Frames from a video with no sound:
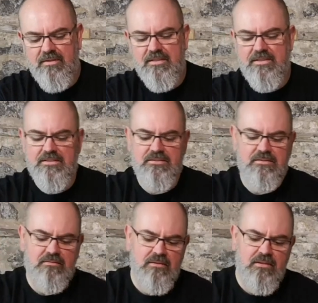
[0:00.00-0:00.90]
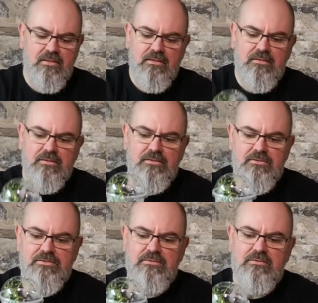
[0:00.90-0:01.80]
in these,
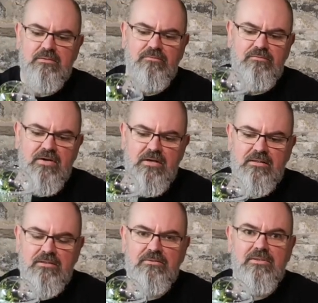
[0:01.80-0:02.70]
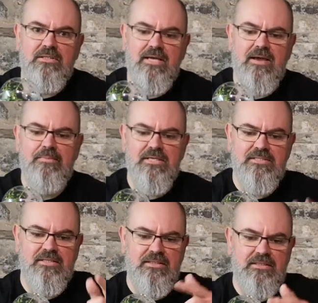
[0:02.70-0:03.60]
there's very little
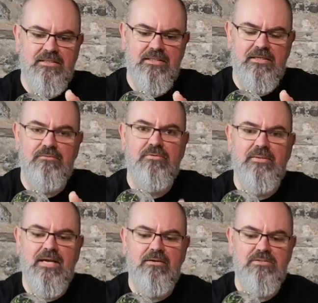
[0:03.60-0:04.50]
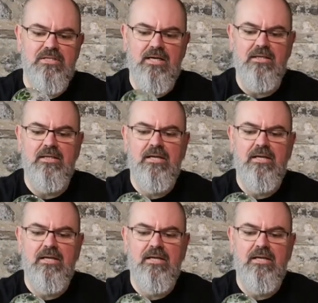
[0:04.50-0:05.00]
contaminants that can get in from the outside.